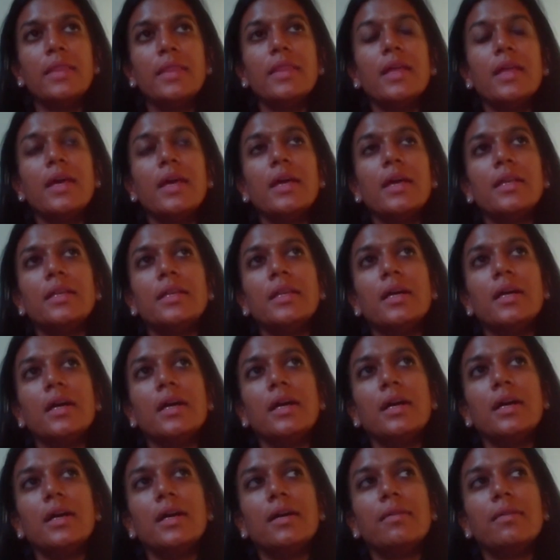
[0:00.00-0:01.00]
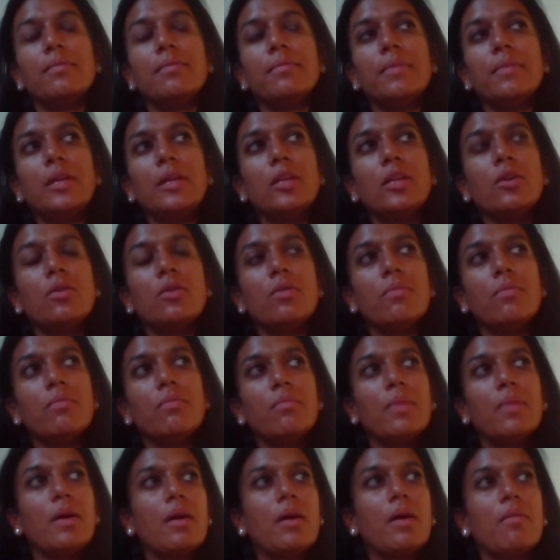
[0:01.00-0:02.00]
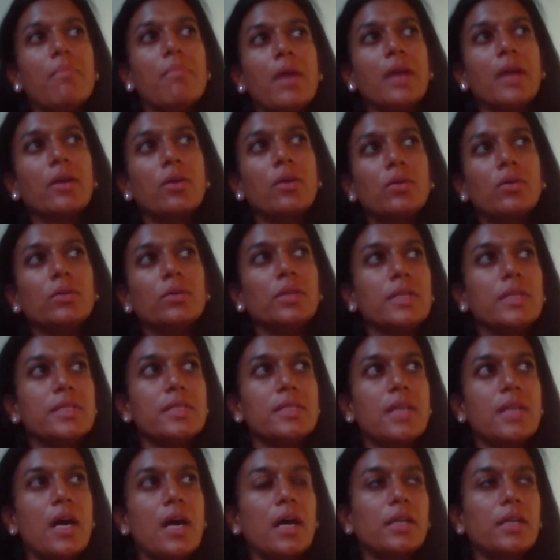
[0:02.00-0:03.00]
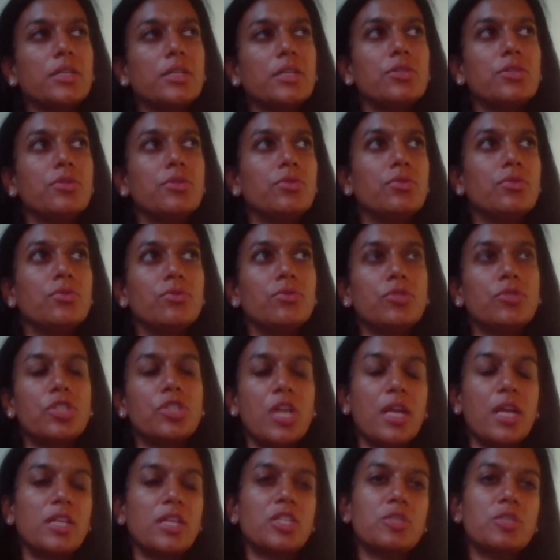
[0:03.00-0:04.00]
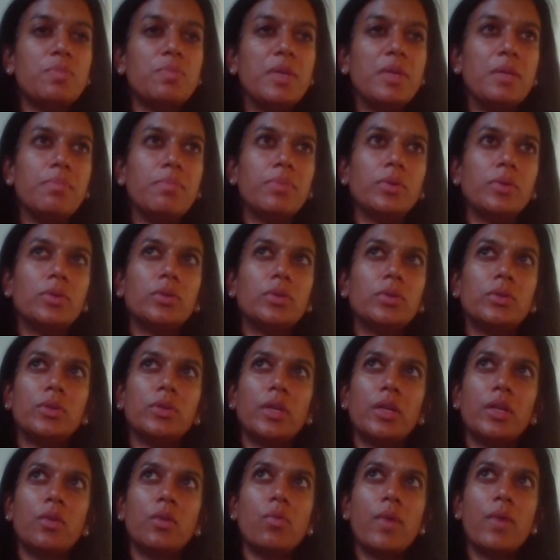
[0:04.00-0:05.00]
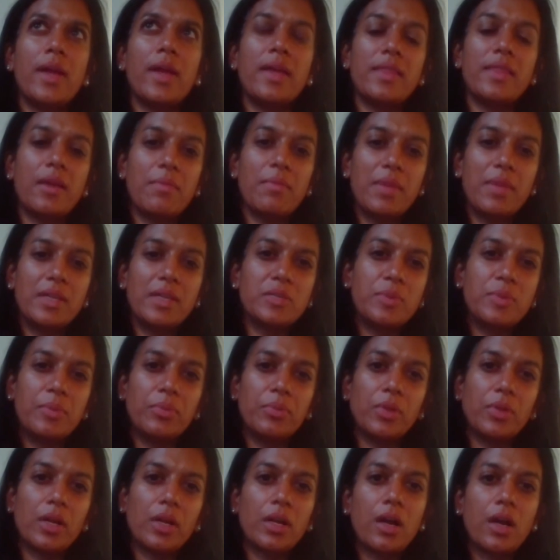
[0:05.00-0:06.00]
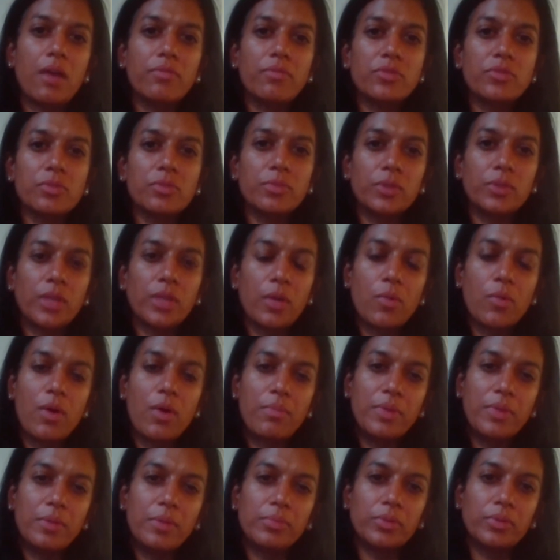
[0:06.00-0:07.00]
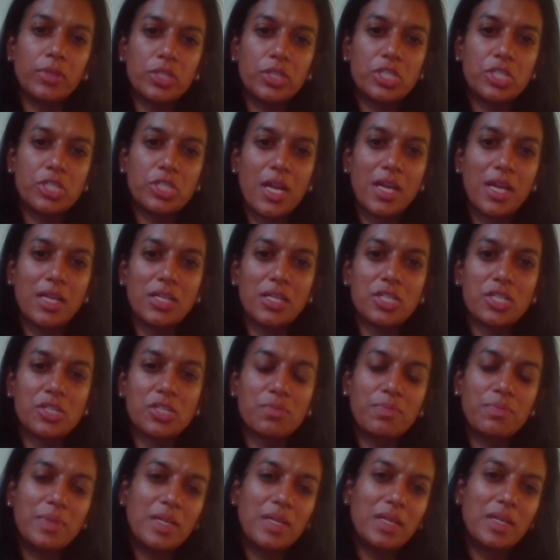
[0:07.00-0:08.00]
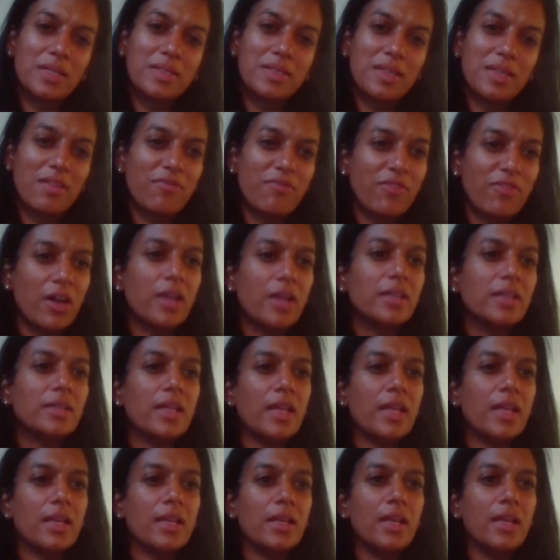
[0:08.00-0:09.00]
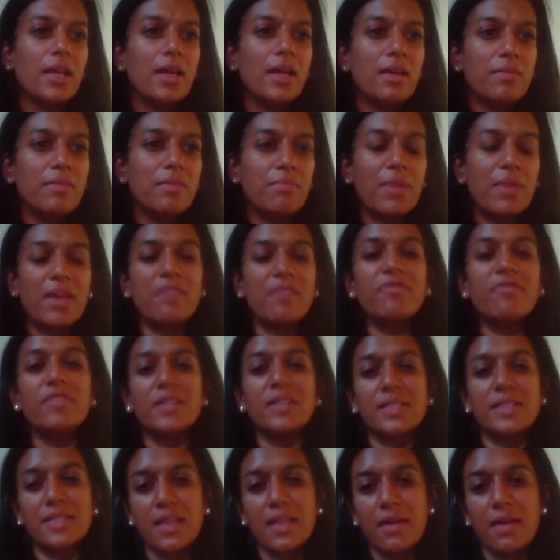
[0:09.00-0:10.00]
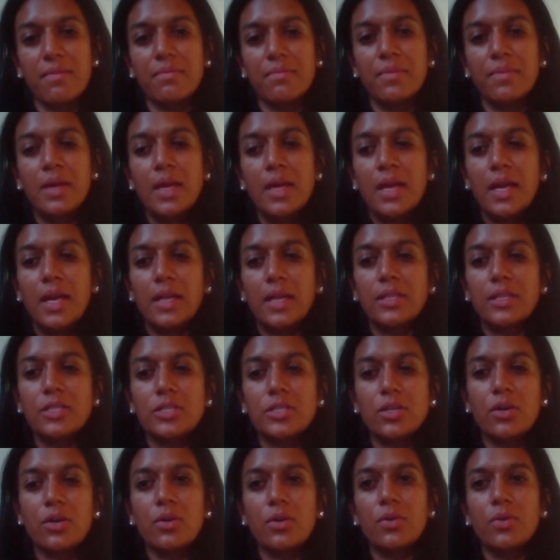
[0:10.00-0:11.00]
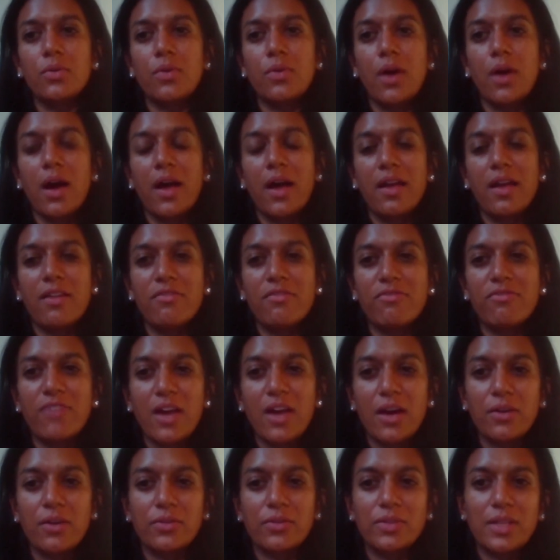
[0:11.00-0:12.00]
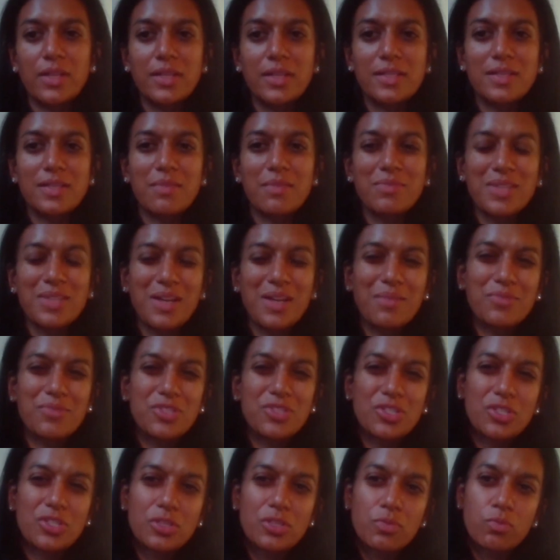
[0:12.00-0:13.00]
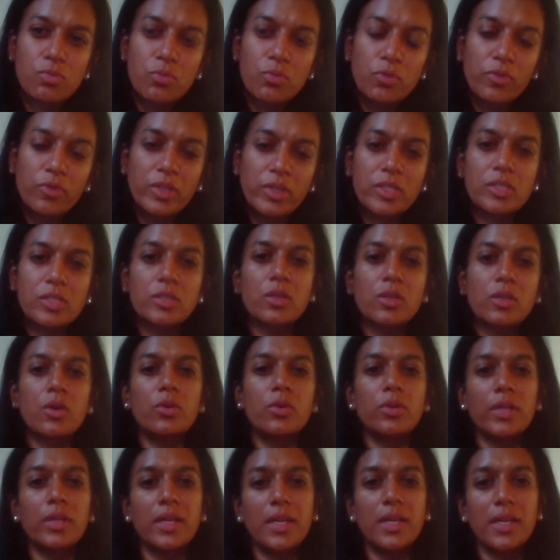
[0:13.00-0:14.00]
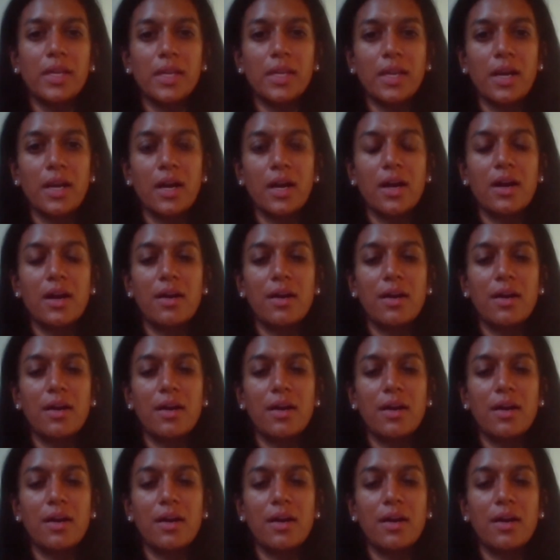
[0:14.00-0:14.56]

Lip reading: and then my goal is not to change people in a way that makes people uncomfortable. I want people to change because they find that it benefits them. And so I have found that sometimes just moving slowly